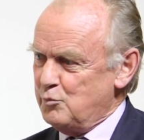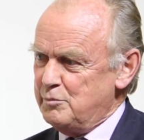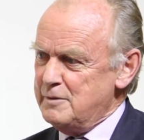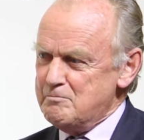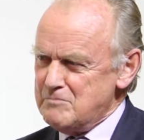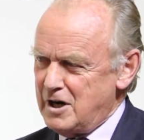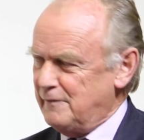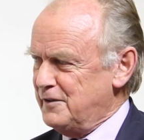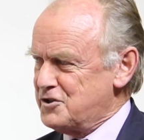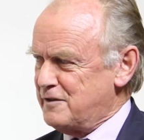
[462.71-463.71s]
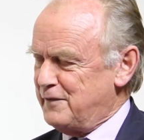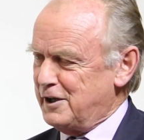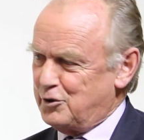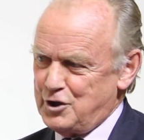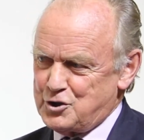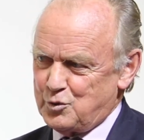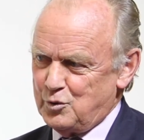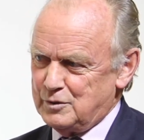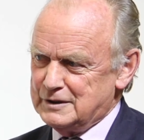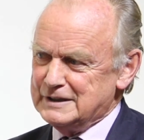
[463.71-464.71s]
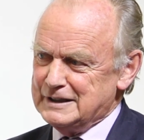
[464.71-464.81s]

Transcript: would be marvellous if they agreed to